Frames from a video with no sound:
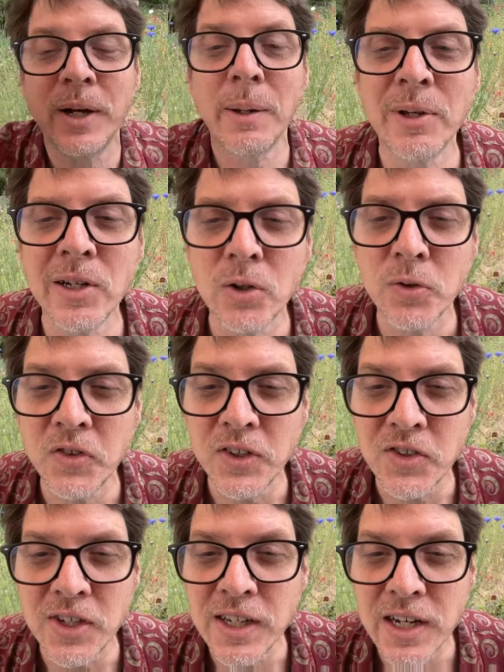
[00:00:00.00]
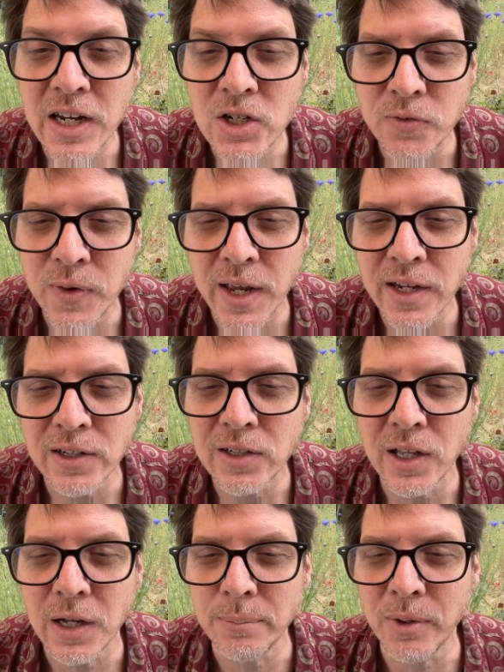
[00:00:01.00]
I'm going to go see Teenage Fan
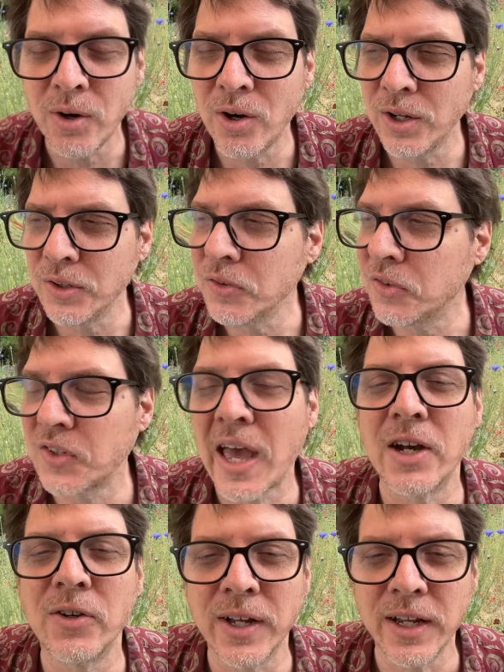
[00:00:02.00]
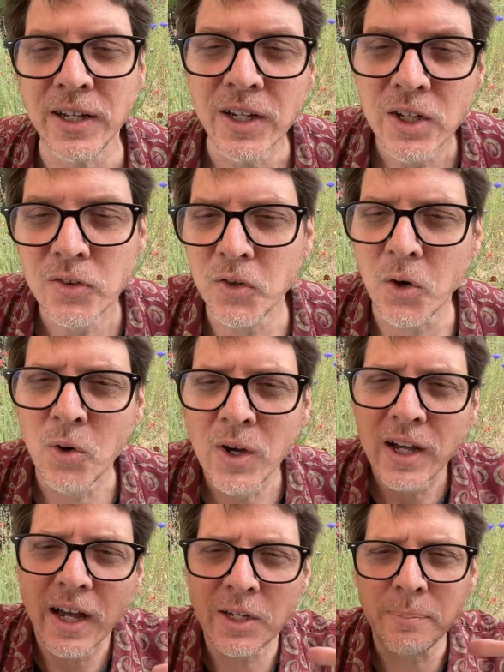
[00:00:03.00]
Club on Saturday. So
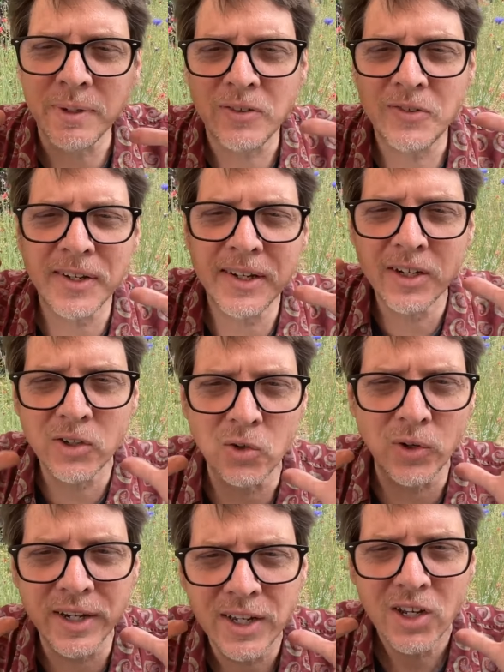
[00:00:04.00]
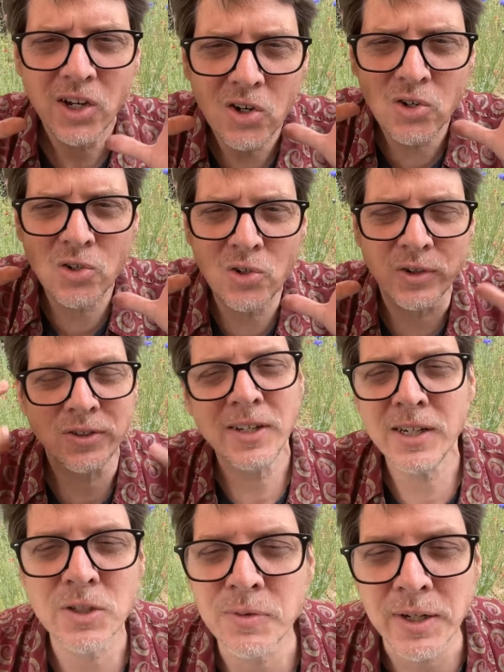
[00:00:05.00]
I could be sitting here going, oh,
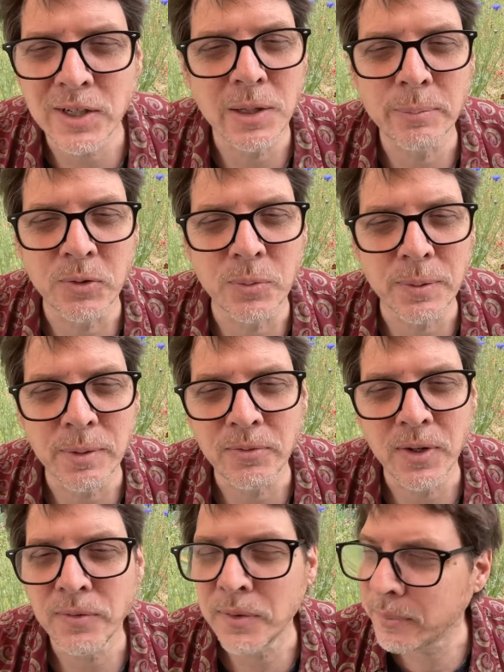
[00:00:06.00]
Teenage Fan Club is one of my favorite